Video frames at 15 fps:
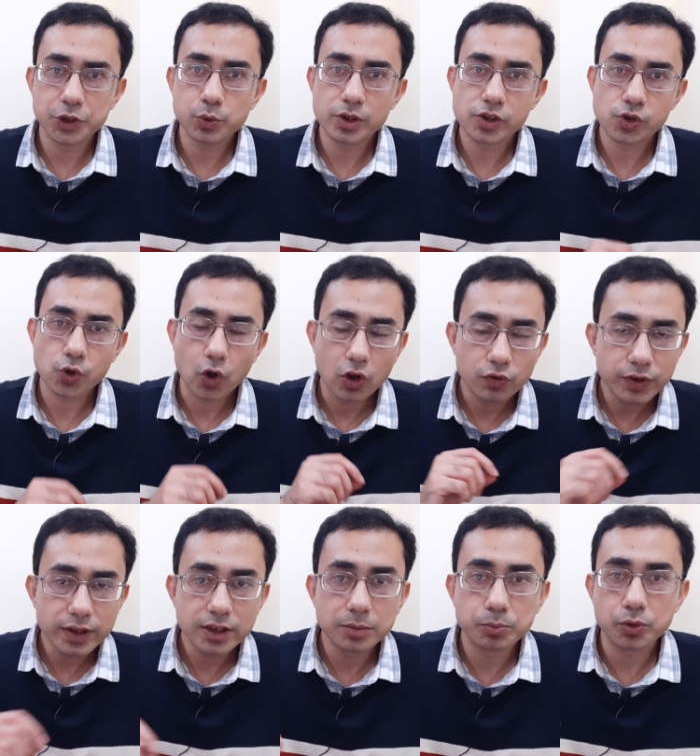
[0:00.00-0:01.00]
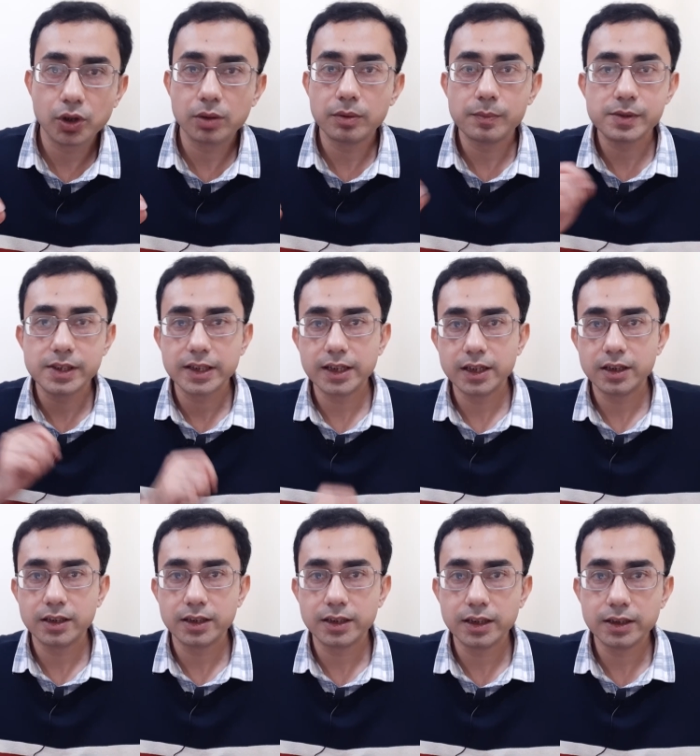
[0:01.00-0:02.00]
You are solving the problems again
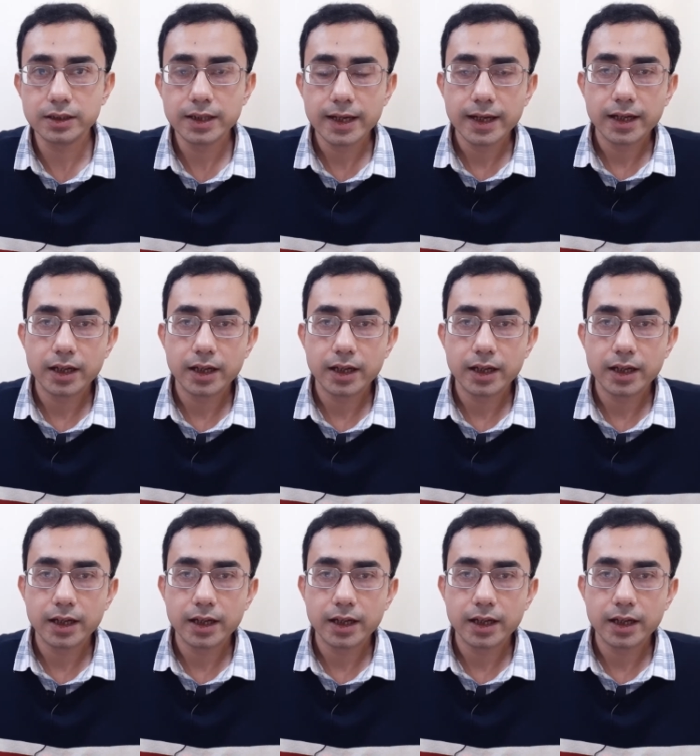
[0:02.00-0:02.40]
and again.